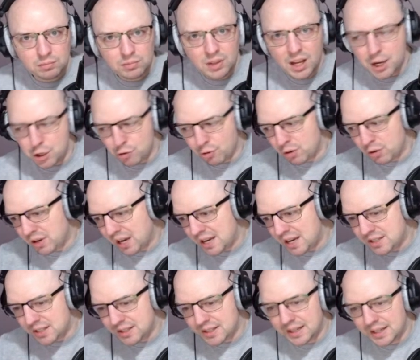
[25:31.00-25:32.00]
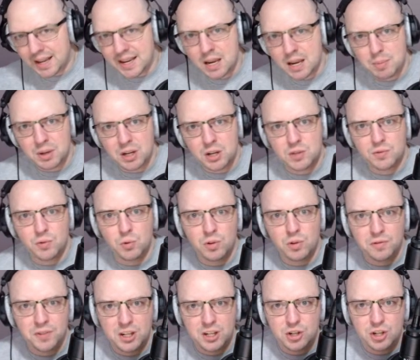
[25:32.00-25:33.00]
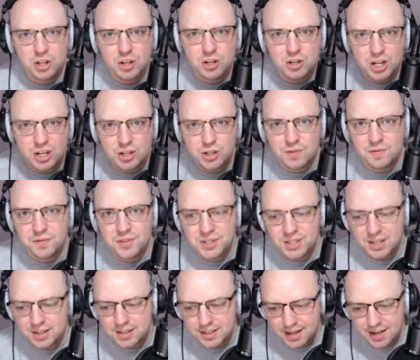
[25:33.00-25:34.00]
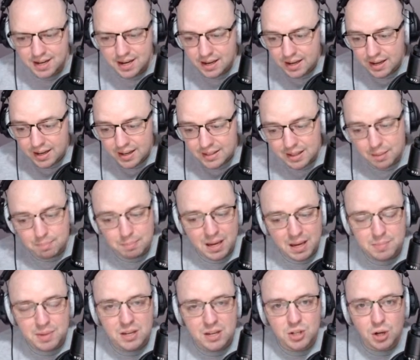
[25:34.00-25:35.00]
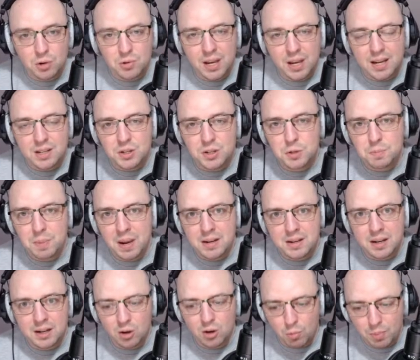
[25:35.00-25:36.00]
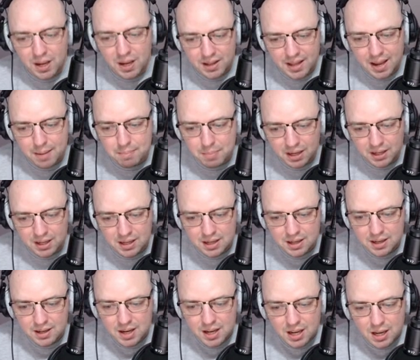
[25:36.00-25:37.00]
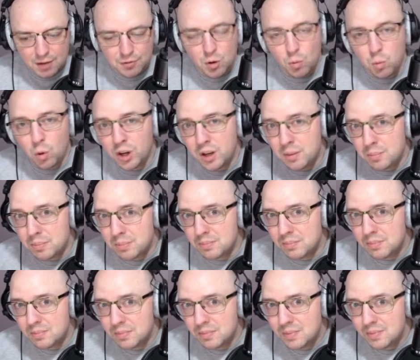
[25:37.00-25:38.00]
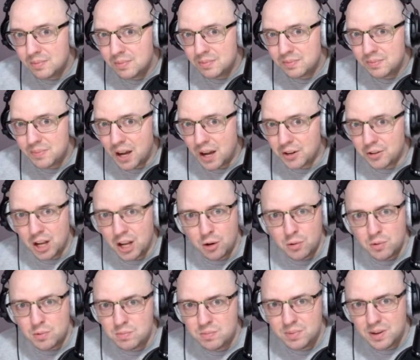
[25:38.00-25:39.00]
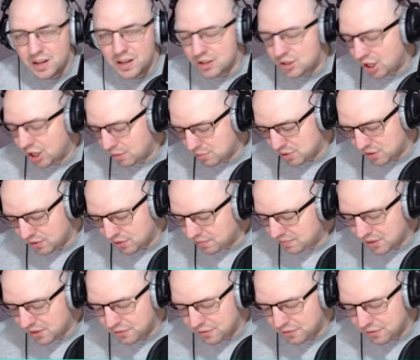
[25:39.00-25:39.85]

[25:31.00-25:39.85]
and you're okay to delay it because of all the fixture congestion for City, then maybe it's okay to spend a little bit of that money. If you want him, I don't know, in terms of the